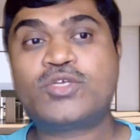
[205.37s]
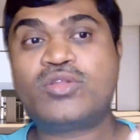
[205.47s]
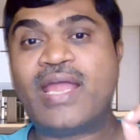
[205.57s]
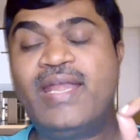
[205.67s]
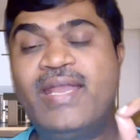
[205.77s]

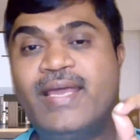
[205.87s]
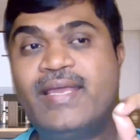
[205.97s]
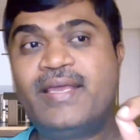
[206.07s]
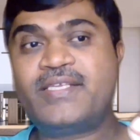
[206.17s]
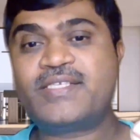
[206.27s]
So the
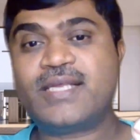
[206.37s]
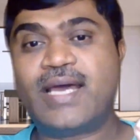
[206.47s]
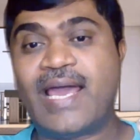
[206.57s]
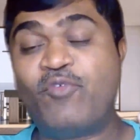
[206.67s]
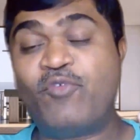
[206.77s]
idea
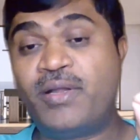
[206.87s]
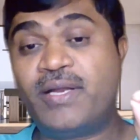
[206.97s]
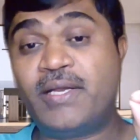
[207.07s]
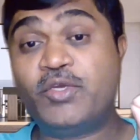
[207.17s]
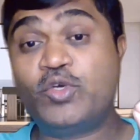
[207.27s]
is I
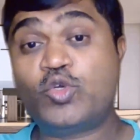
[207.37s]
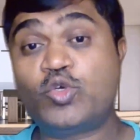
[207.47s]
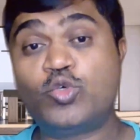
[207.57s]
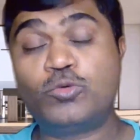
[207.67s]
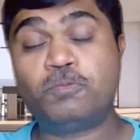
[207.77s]
wanted
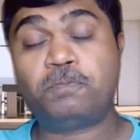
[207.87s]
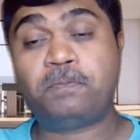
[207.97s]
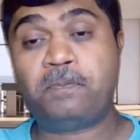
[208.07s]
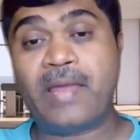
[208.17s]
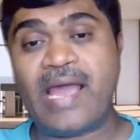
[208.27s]
you to
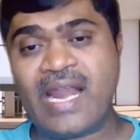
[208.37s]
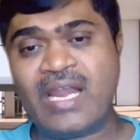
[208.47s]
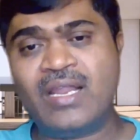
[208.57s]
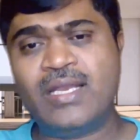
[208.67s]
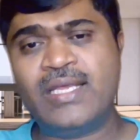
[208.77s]

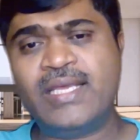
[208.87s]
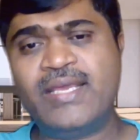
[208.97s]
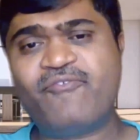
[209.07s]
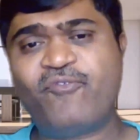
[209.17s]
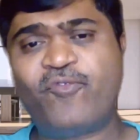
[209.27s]

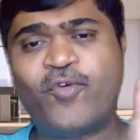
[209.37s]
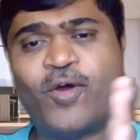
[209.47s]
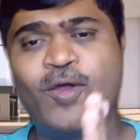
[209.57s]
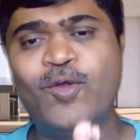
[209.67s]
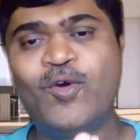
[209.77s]
parallelly
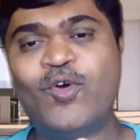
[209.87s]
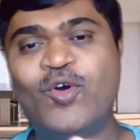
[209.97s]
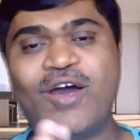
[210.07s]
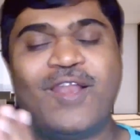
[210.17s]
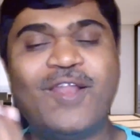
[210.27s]

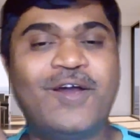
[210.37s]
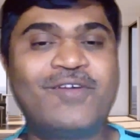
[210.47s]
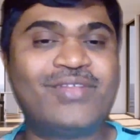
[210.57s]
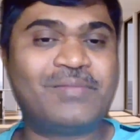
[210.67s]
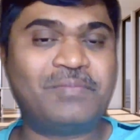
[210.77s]
follow
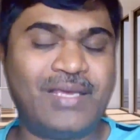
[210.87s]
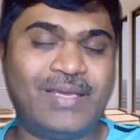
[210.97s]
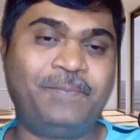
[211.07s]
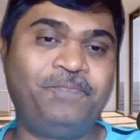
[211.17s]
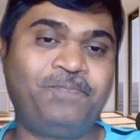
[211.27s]
along with
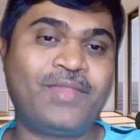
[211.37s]
me.